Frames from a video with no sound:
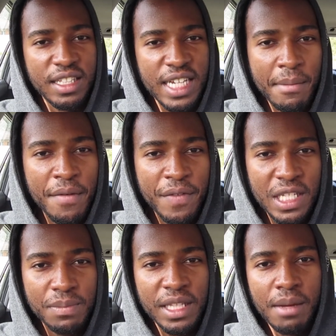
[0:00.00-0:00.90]
time
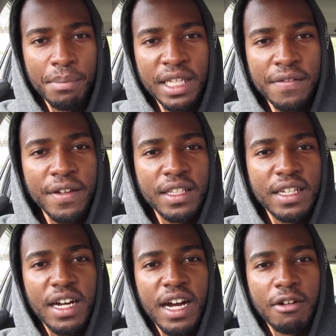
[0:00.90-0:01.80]
investment and benefit,
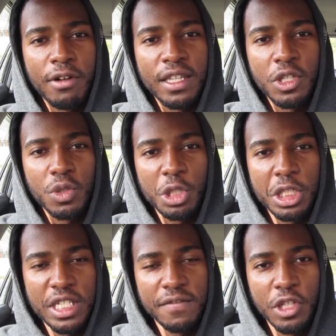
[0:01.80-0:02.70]
I'd rather just watch a
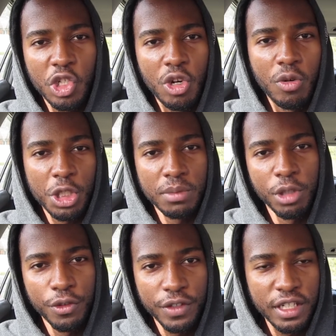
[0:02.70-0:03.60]
TV show, watch a
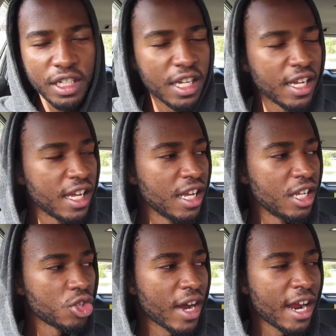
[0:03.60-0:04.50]
movie.
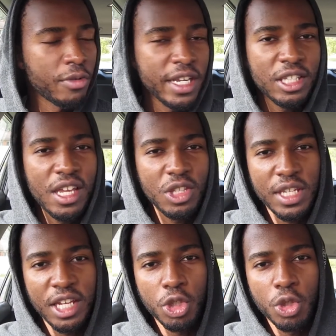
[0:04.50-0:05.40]
So I read to
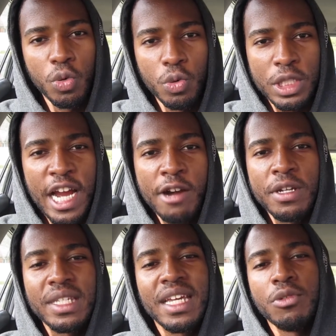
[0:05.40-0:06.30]
get tools. I
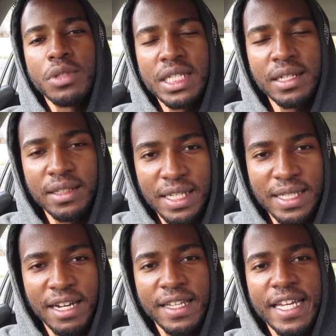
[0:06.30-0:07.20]
read to get utilities
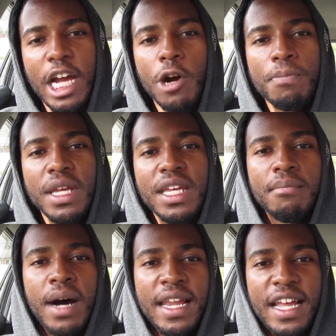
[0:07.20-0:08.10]
that are gonna help me in
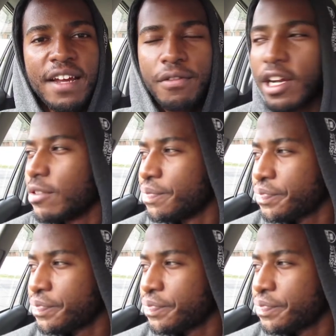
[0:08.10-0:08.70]
my life, right?